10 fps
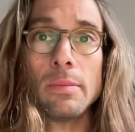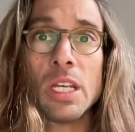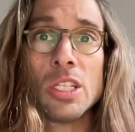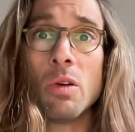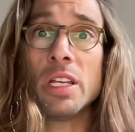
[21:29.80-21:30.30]

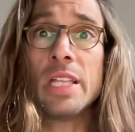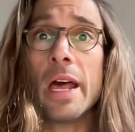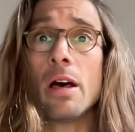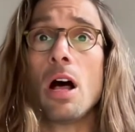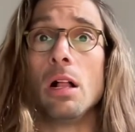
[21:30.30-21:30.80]
So is
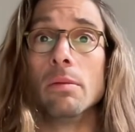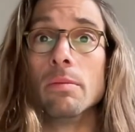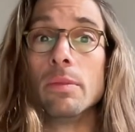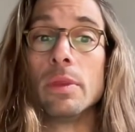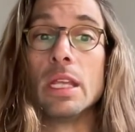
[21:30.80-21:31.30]
that all?
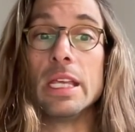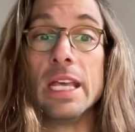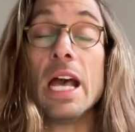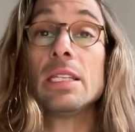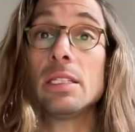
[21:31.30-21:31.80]

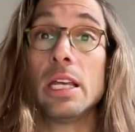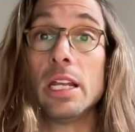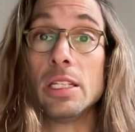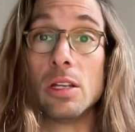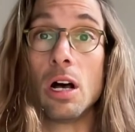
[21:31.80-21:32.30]
Yes, it
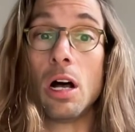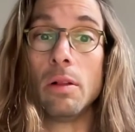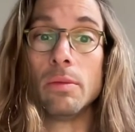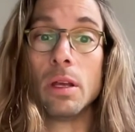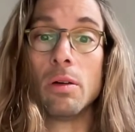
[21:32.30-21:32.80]
is
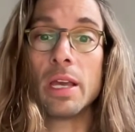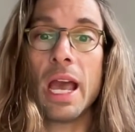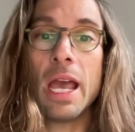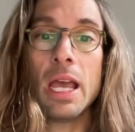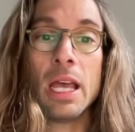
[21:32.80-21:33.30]
all.
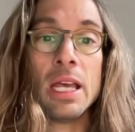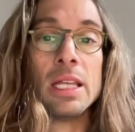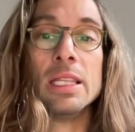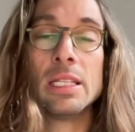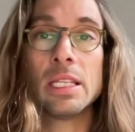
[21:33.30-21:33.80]
Okay?
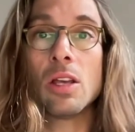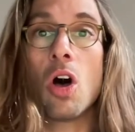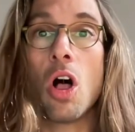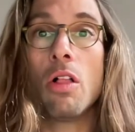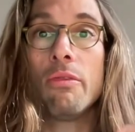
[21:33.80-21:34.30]
This is
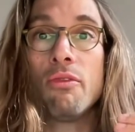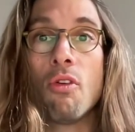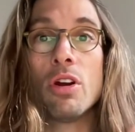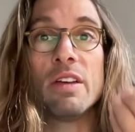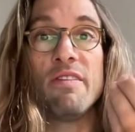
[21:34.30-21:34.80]
all
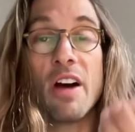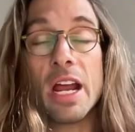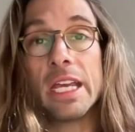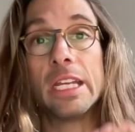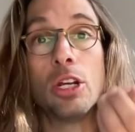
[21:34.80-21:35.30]
for
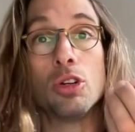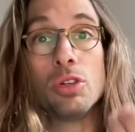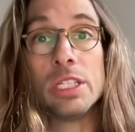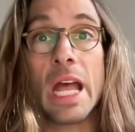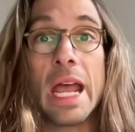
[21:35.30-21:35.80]
defining and
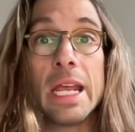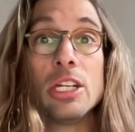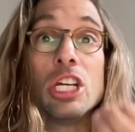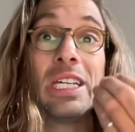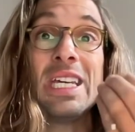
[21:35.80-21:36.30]

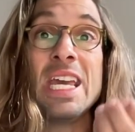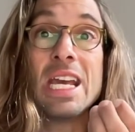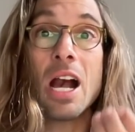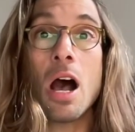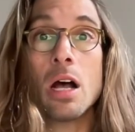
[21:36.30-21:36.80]
understanding the key
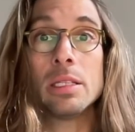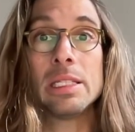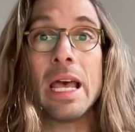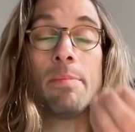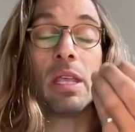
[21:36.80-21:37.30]

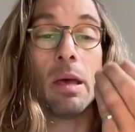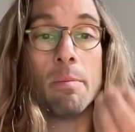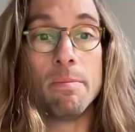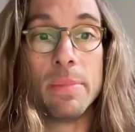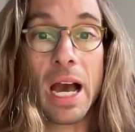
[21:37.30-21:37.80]
concept
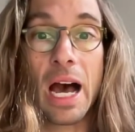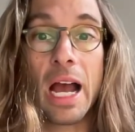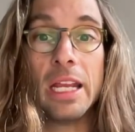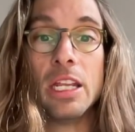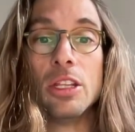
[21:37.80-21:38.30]

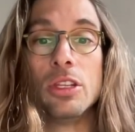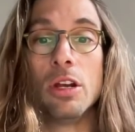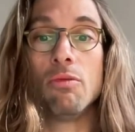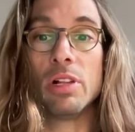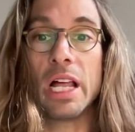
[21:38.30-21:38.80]
behind
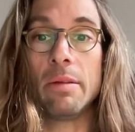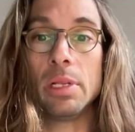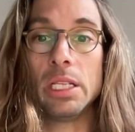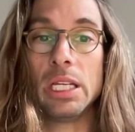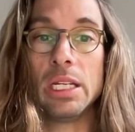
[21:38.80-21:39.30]
the
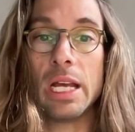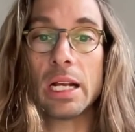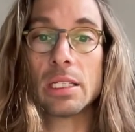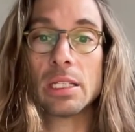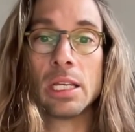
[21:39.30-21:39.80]
reliability index.